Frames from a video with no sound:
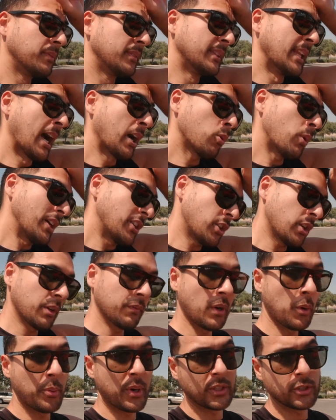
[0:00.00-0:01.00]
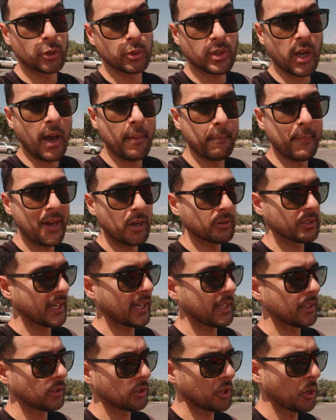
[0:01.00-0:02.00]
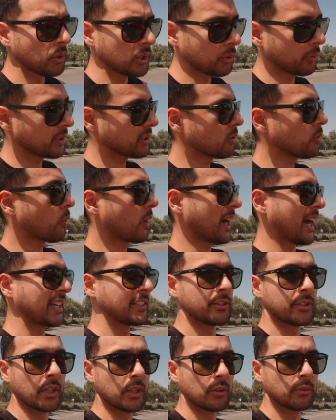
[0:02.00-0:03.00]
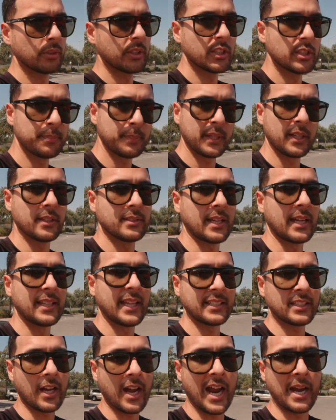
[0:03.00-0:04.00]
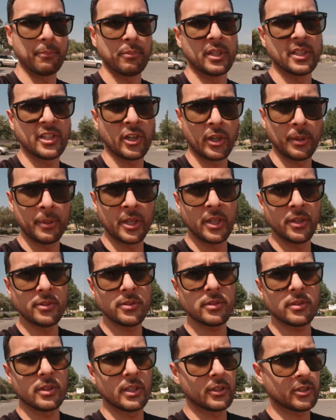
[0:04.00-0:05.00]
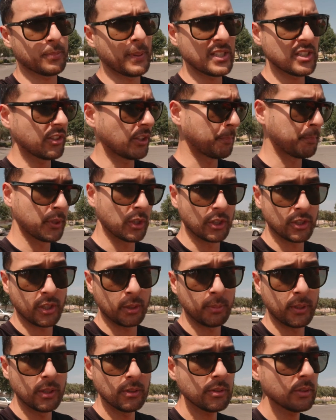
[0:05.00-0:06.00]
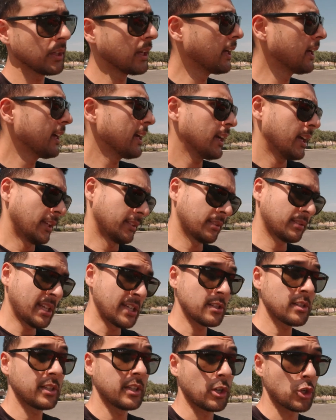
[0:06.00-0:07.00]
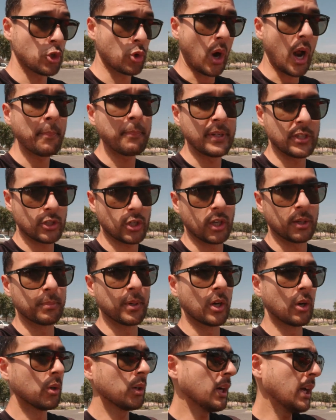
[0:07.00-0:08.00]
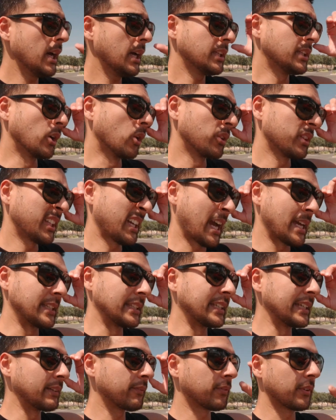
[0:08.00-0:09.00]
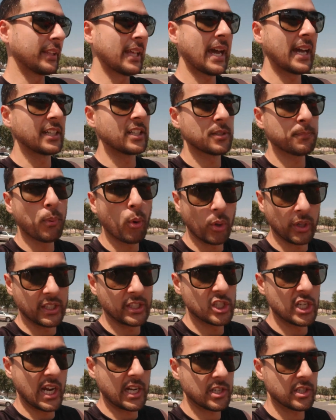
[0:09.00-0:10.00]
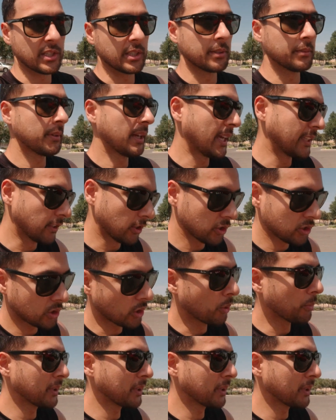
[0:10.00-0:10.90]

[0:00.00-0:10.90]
Not quite sure if I want to do top mount yet. The only reason why I don't is because I like the hybrid turbos, especially the pure turbos. It's essentially a drop-in turbo. The only thing I need for that is port injection, and there's so